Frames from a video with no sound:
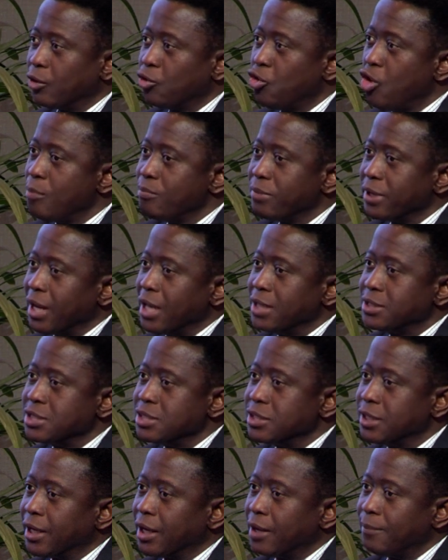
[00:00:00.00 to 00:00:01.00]

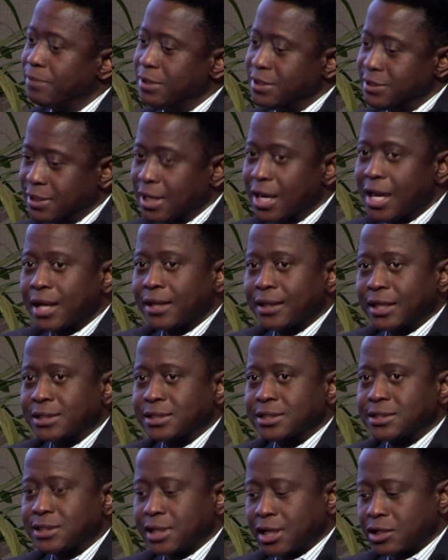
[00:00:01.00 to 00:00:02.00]
combination therapies, this
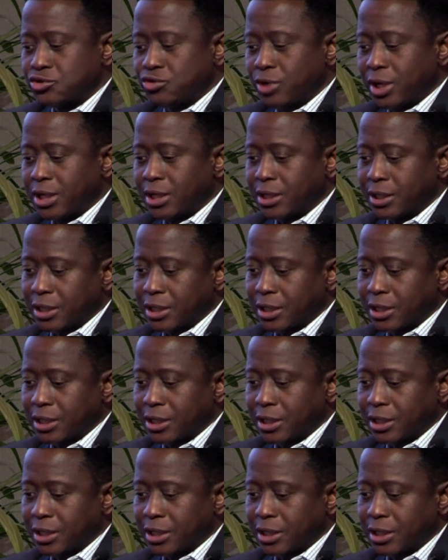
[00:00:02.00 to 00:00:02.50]
is actually the